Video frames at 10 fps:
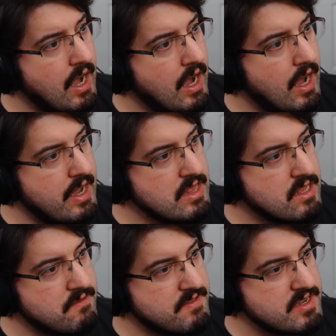I
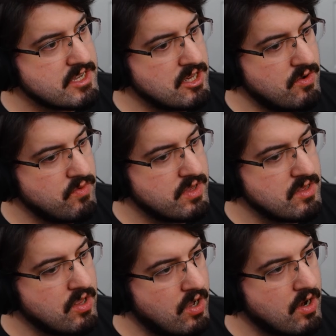love this, though. The
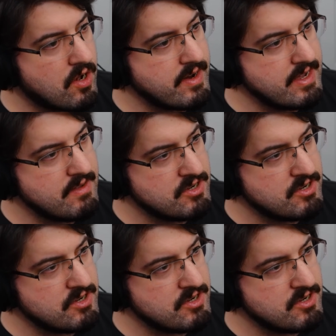longer